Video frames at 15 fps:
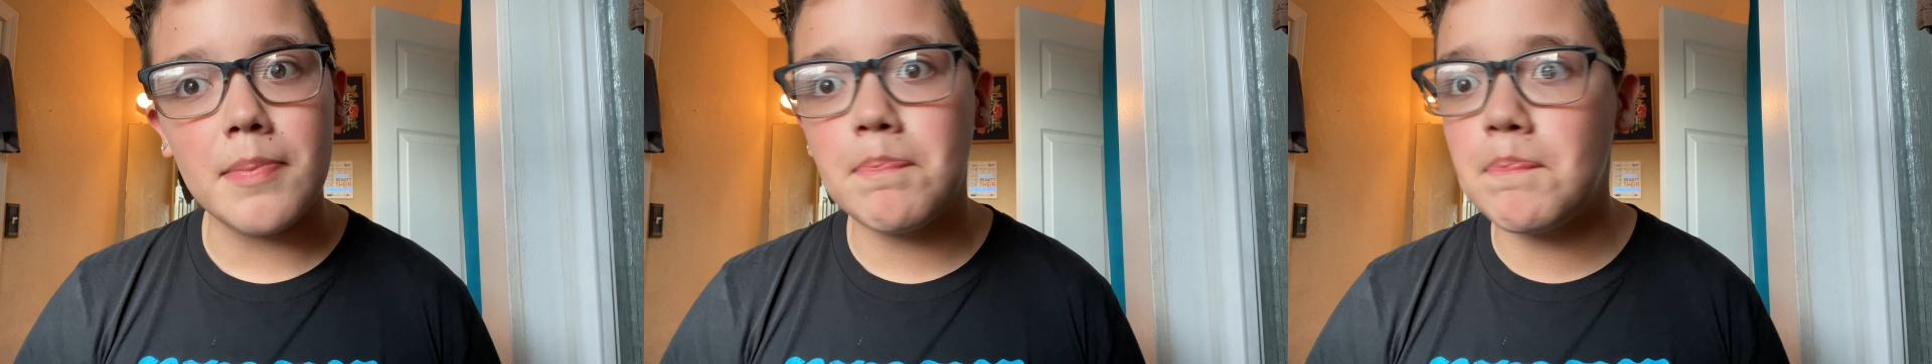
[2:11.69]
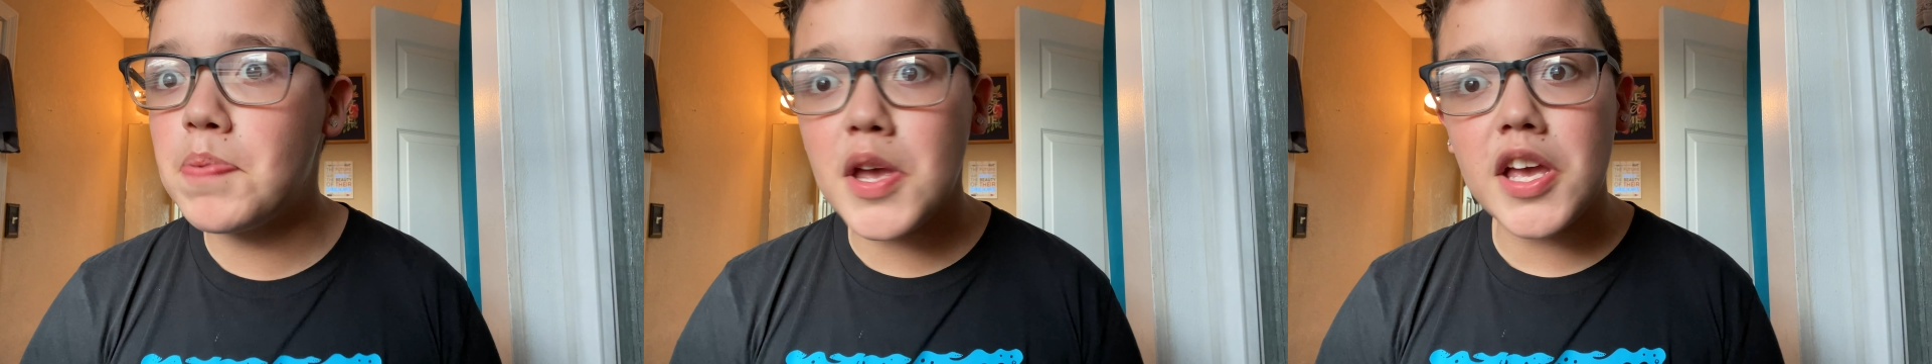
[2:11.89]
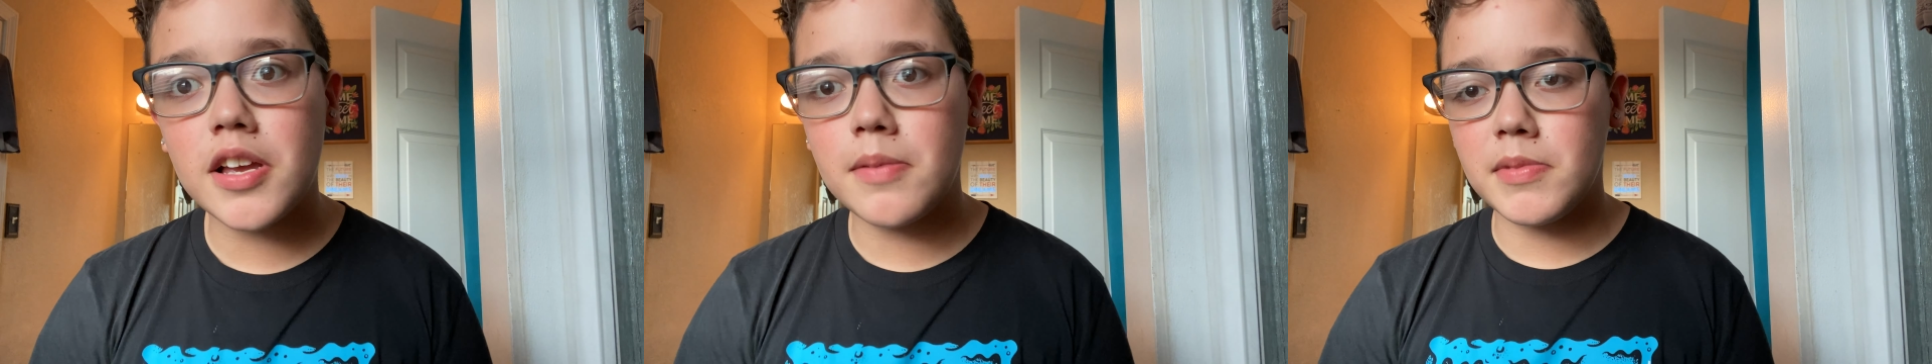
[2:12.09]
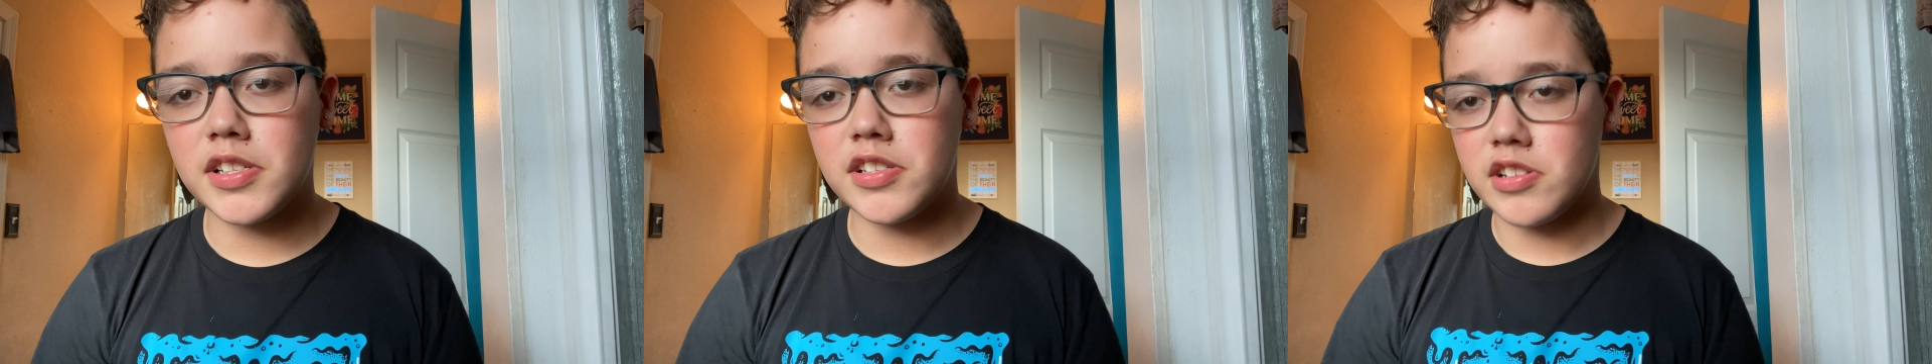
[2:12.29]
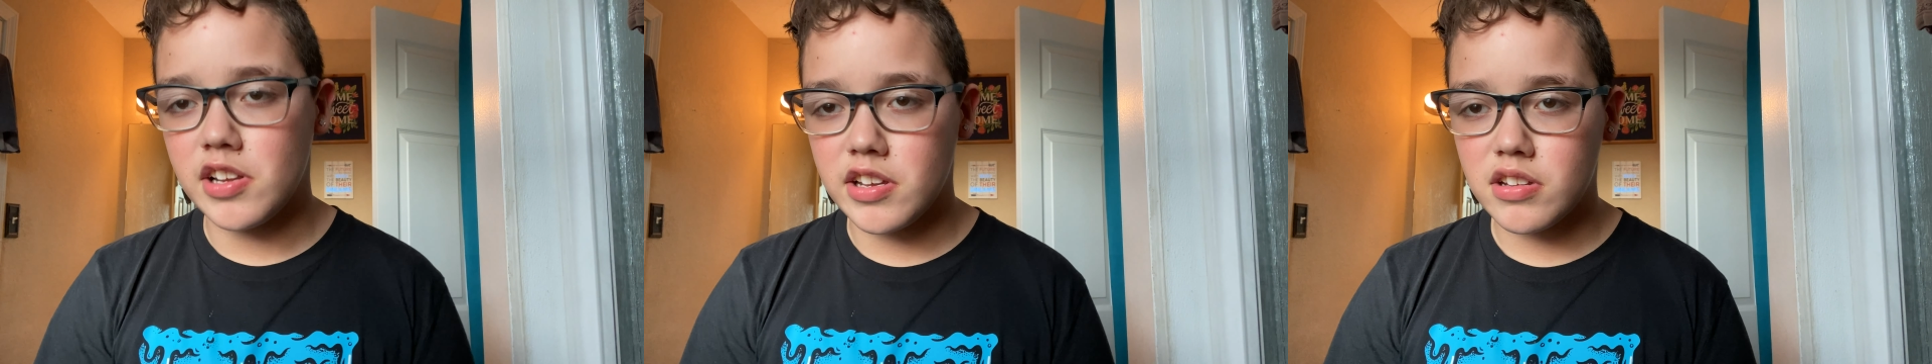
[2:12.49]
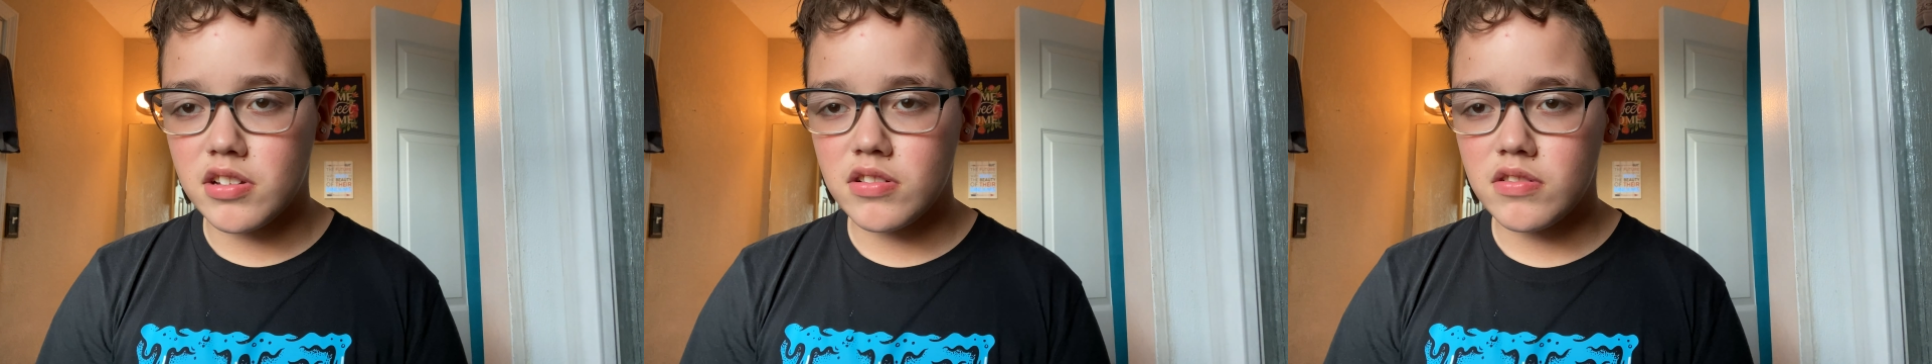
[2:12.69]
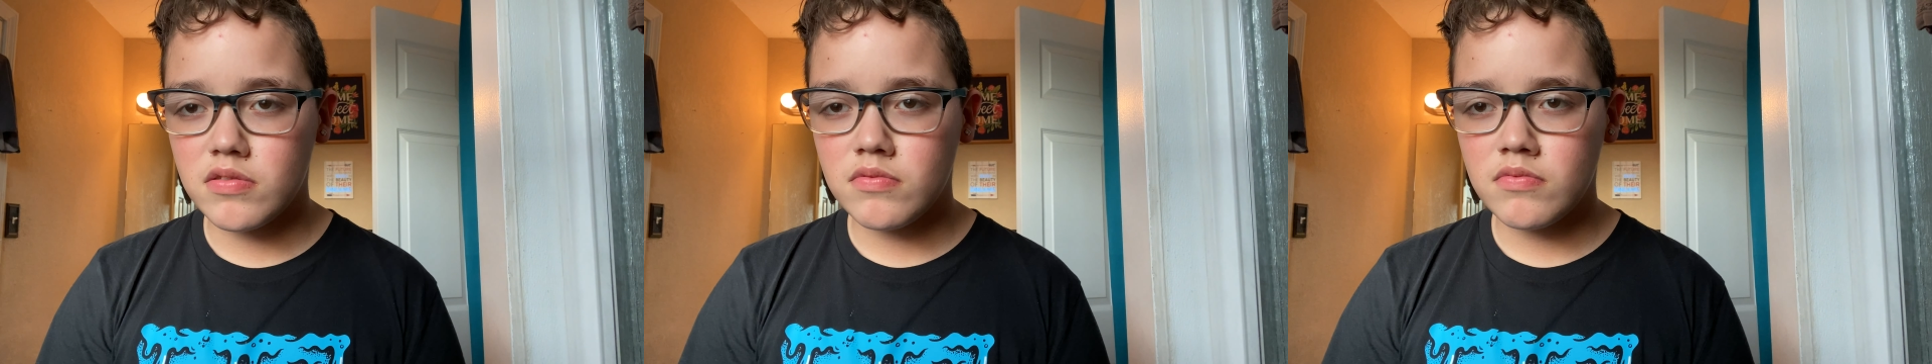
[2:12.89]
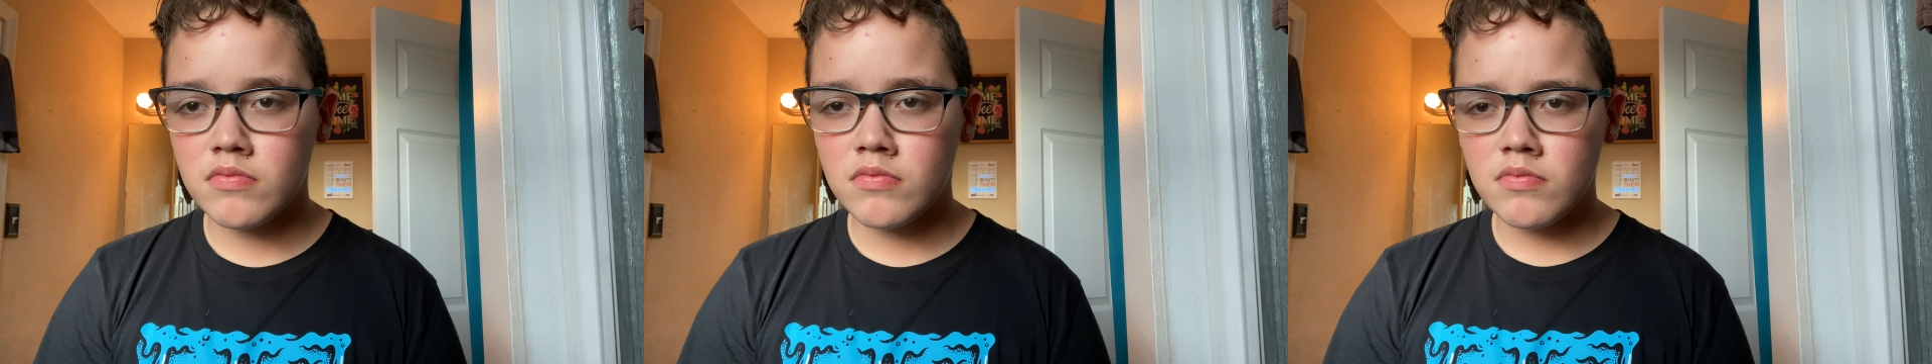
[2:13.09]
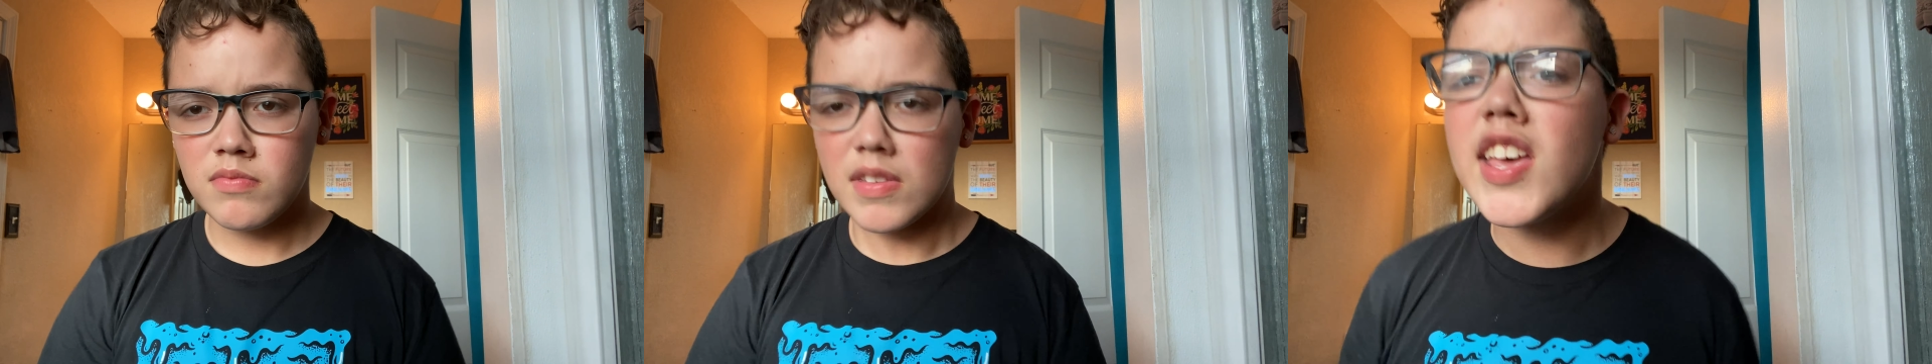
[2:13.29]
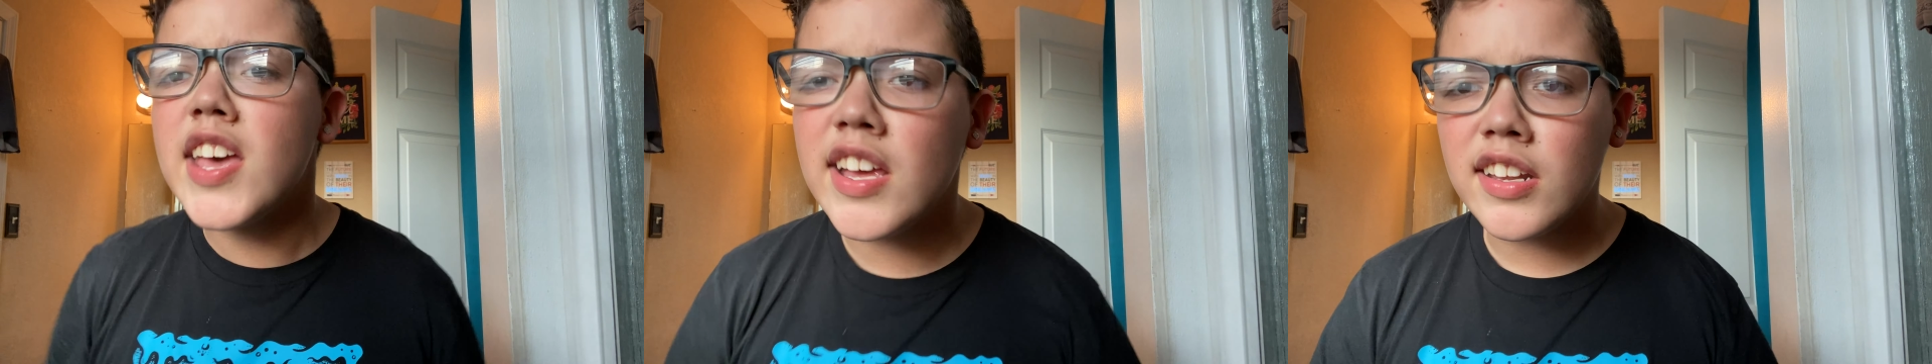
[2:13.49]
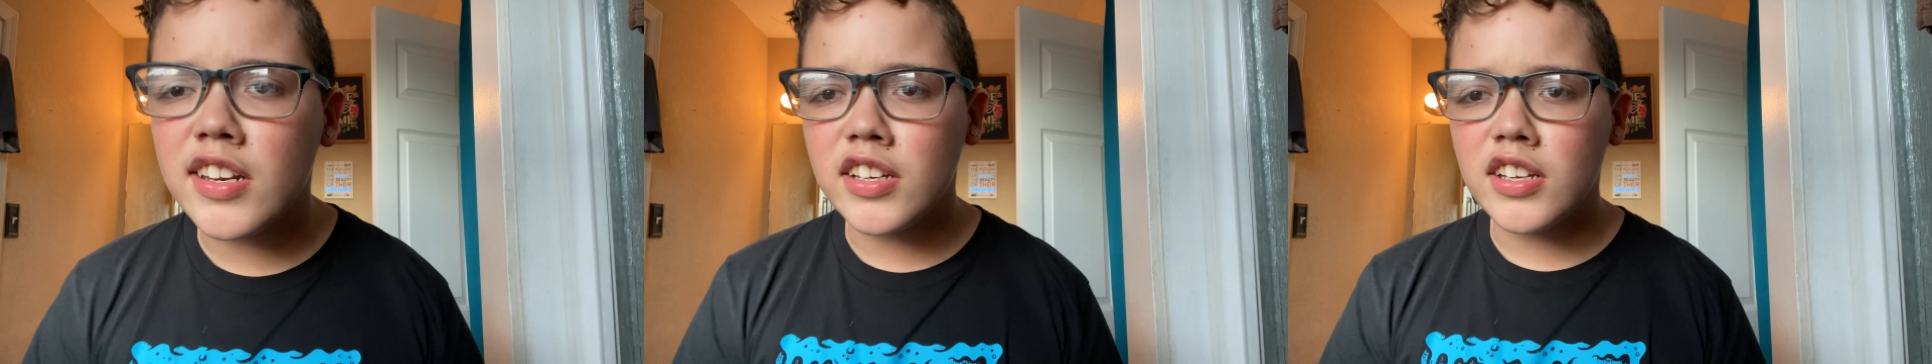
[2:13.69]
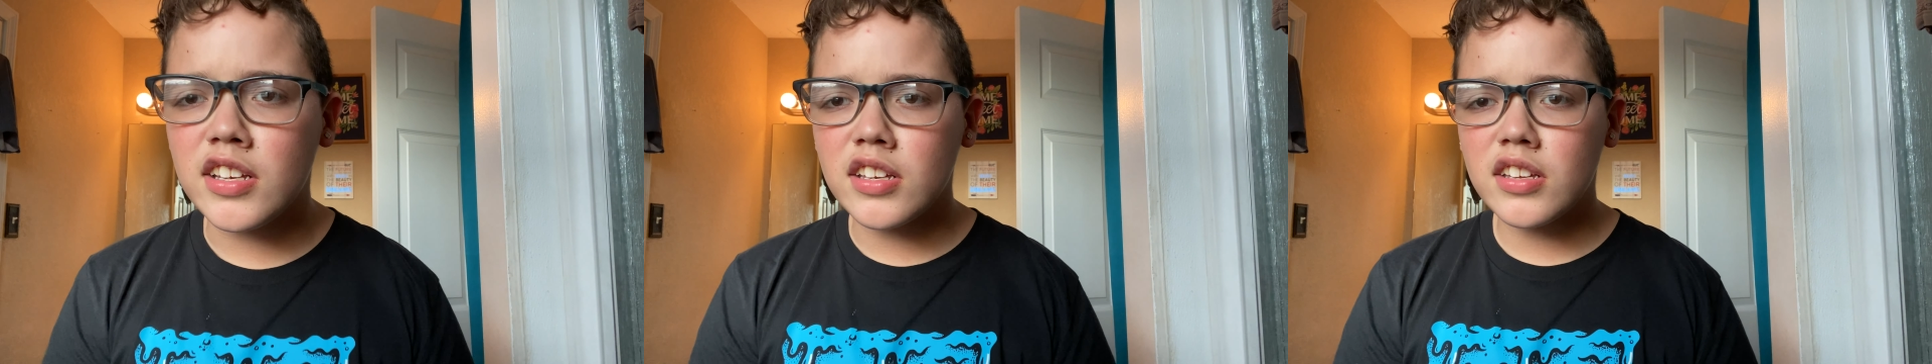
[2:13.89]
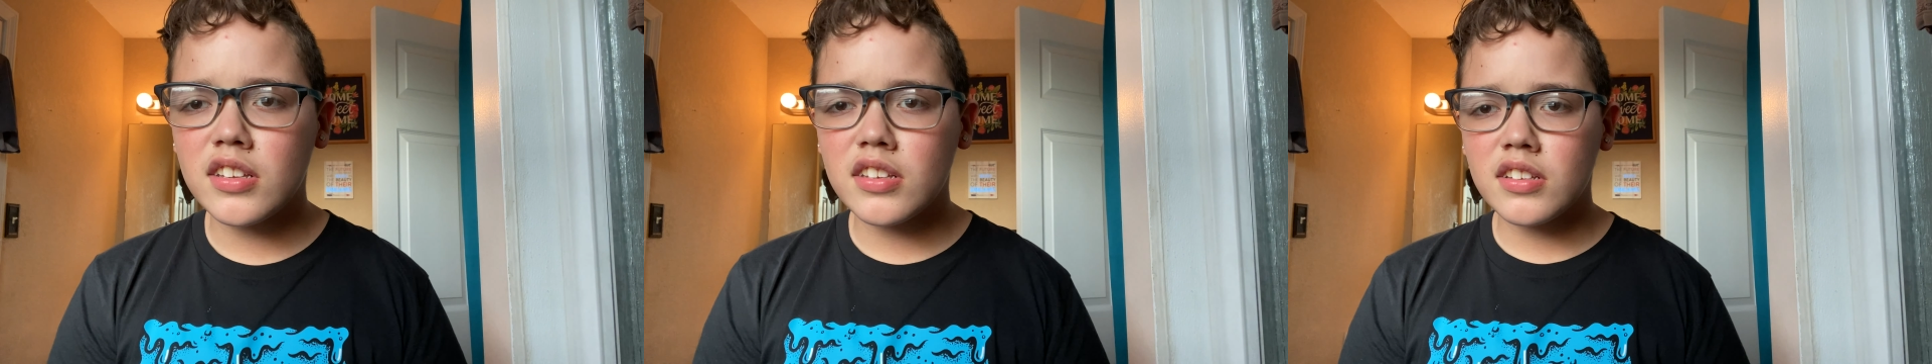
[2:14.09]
big mistake. Idiot.